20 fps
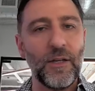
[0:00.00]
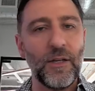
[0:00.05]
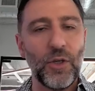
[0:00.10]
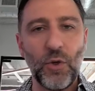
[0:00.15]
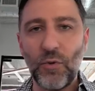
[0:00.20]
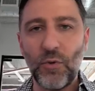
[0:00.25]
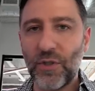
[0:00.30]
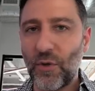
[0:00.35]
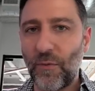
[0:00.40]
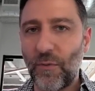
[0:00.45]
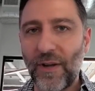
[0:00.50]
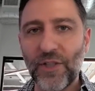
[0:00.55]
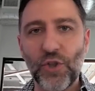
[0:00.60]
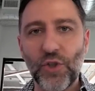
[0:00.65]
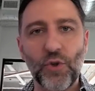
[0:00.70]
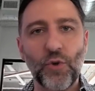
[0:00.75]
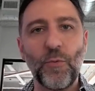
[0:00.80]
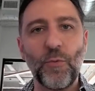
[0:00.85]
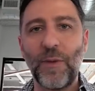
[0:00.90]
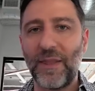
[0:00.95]
use the
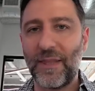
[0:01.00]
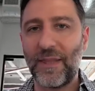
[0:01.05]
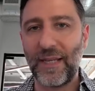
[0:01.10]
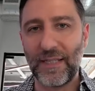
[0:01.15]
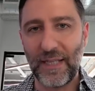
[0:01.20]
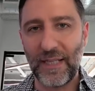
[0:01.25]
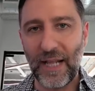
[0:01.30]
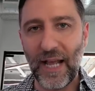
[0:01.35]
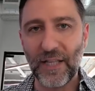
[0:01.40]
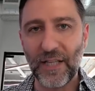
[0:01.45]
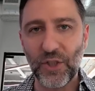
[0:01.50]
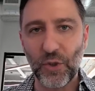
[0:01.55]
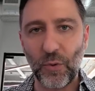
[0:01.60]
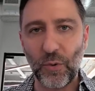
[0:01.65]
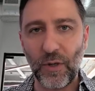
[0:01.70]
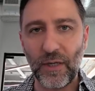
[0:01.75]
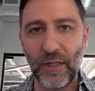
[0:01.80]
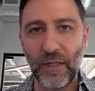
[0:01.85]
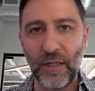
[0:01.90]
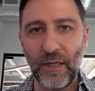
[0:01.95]
restroom and things of that
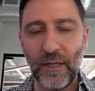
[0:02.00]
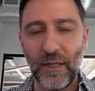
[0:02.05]
sort.